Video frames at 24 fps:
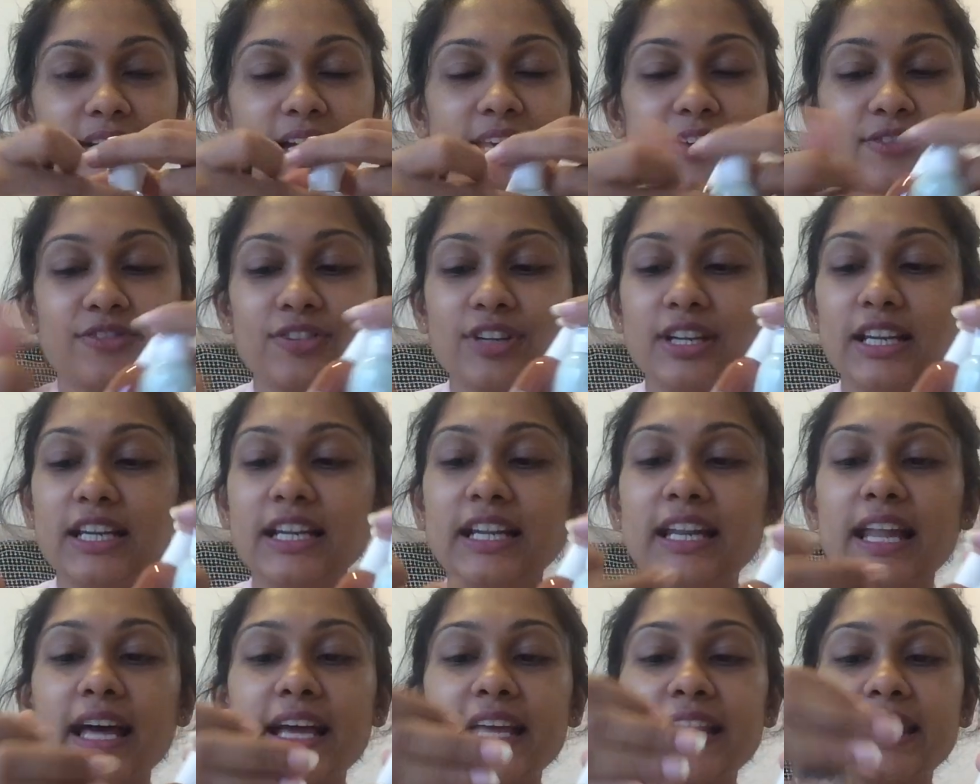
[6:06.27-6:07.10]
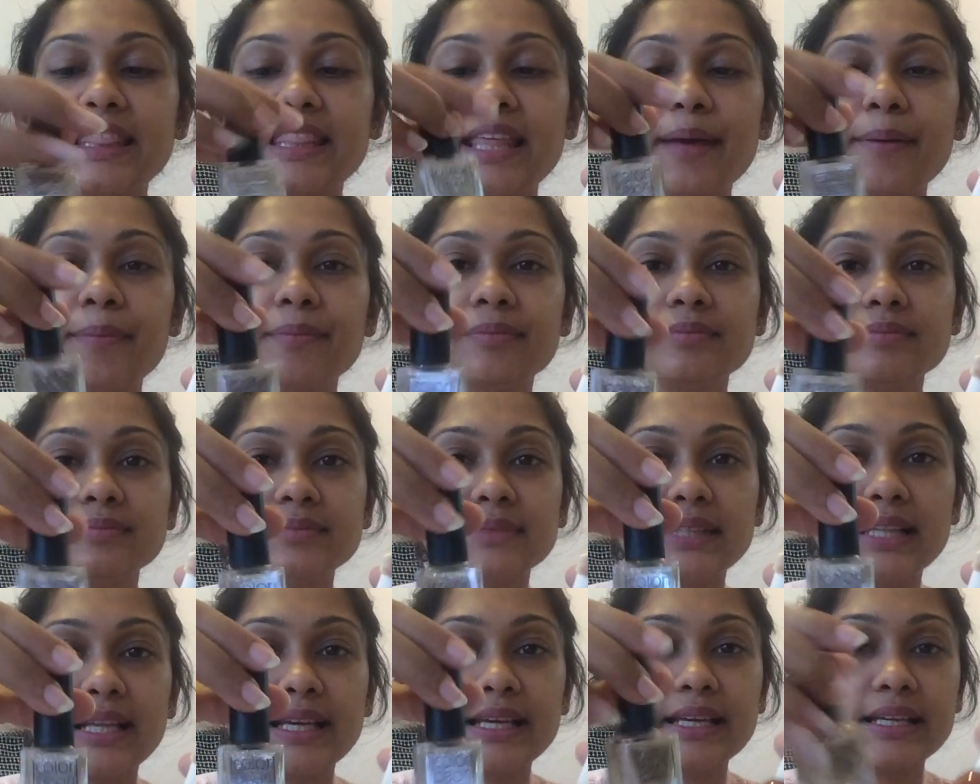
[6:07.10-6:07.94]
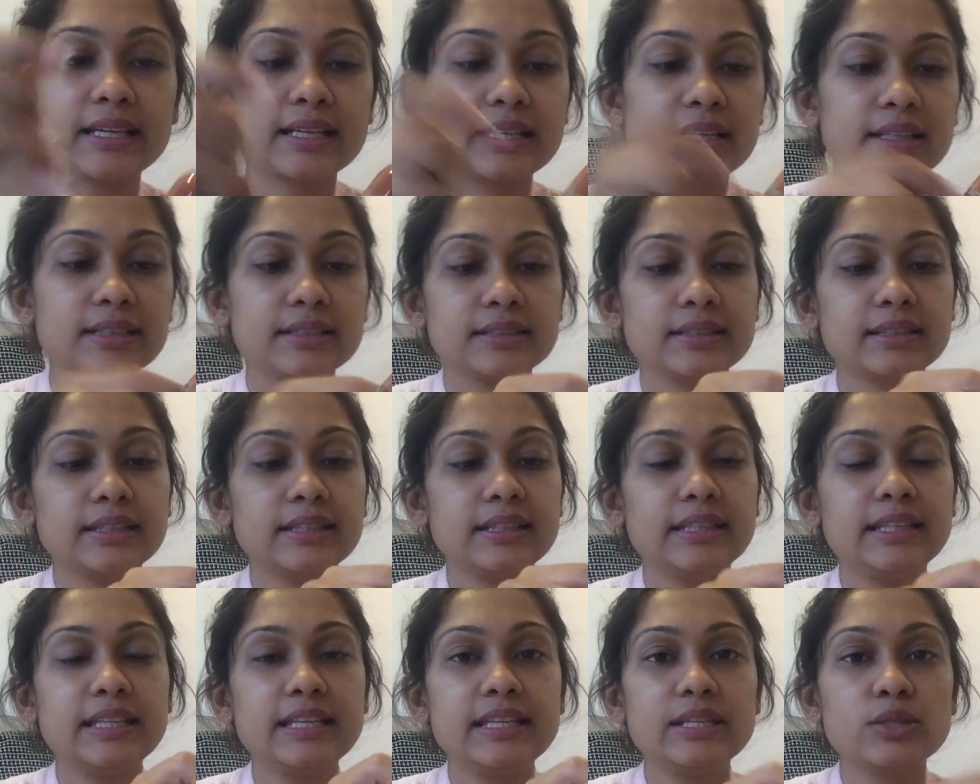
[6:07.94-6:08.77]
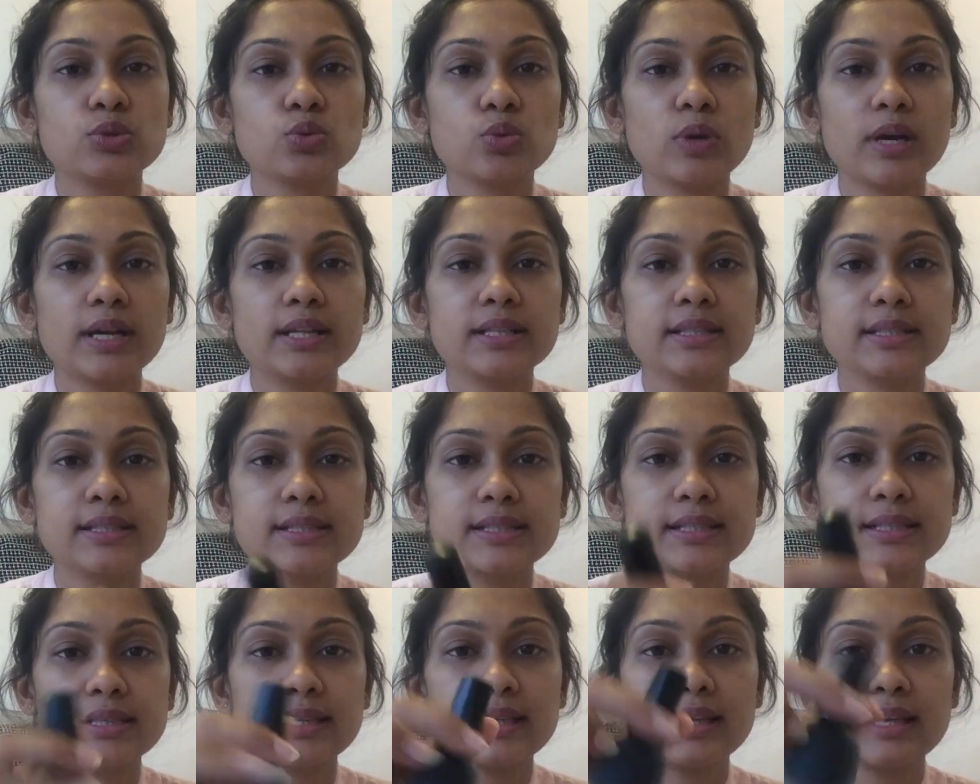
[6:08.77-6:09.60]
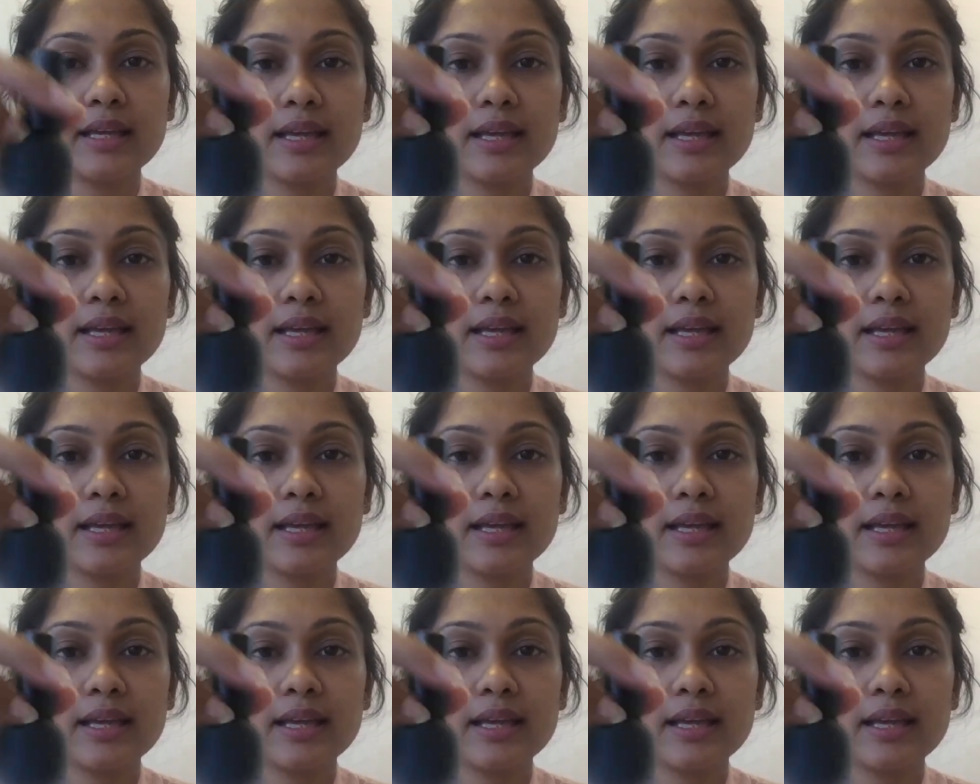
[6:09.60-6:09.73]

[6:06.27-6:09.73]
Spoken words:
I really like them, like these ones.